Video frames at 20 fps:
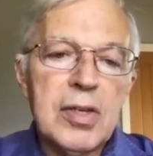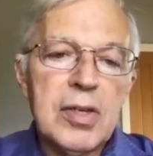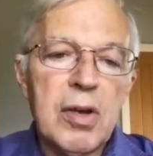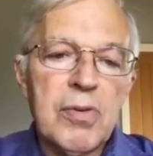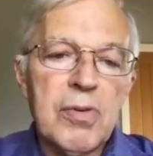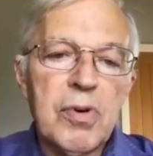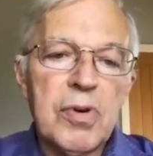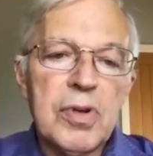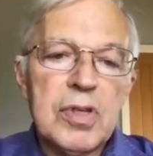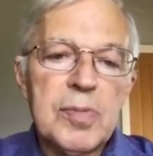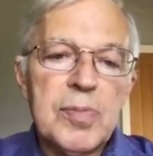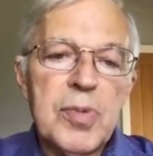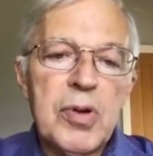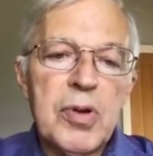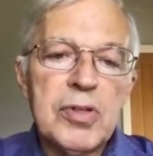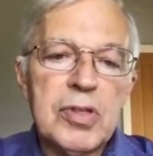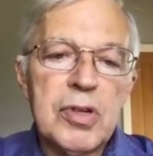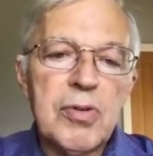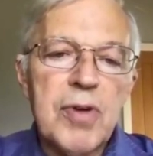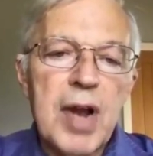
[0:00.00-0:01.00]
So I've got
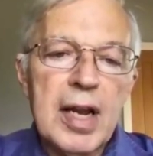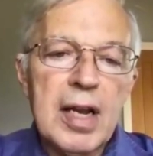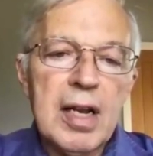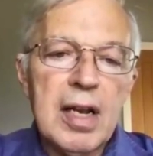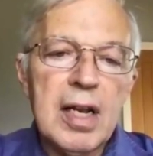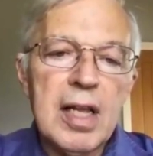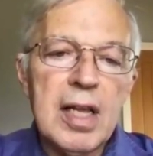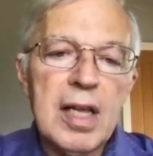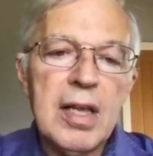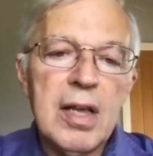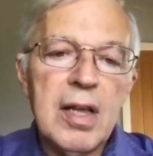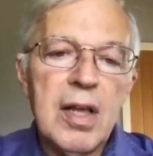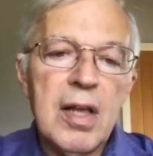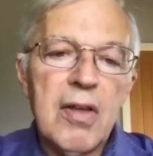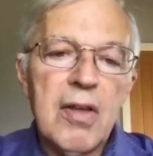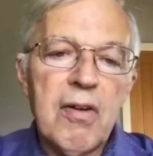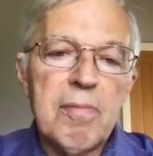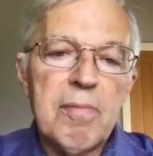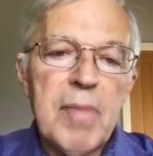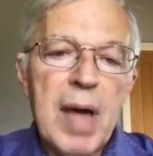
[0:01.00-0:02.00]
experience directly
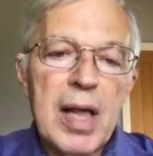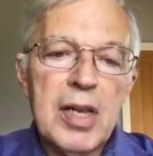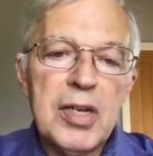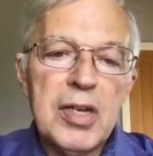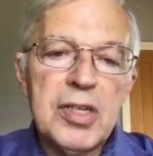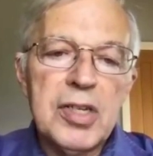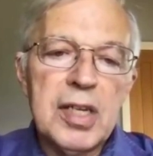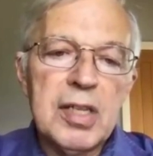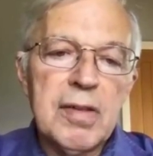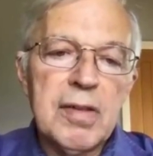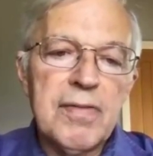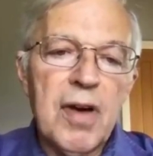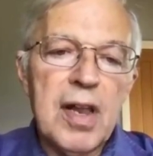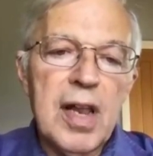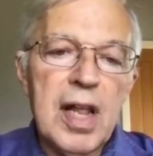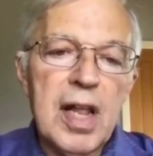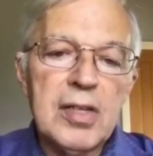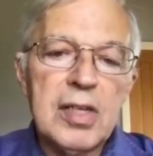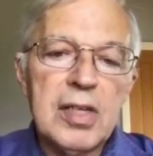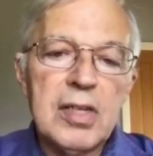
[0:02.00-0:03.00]
of managing the
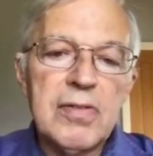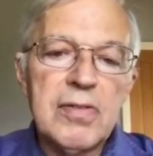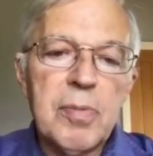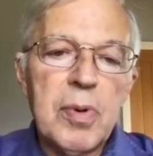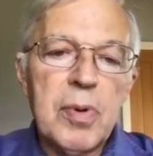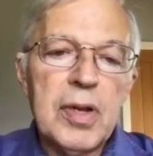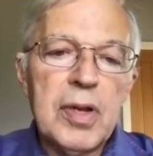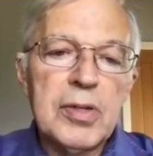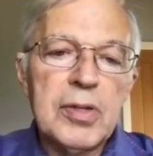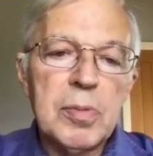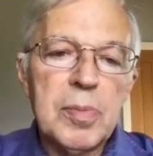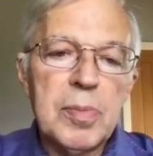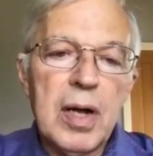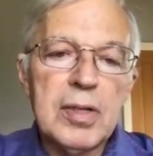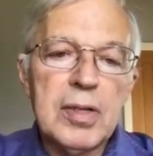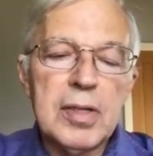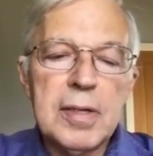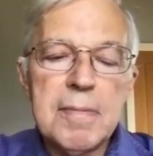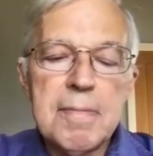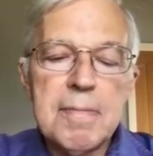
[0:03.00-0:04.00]
finances of a political
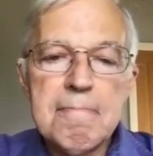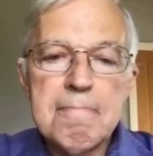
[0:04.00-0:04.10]
party.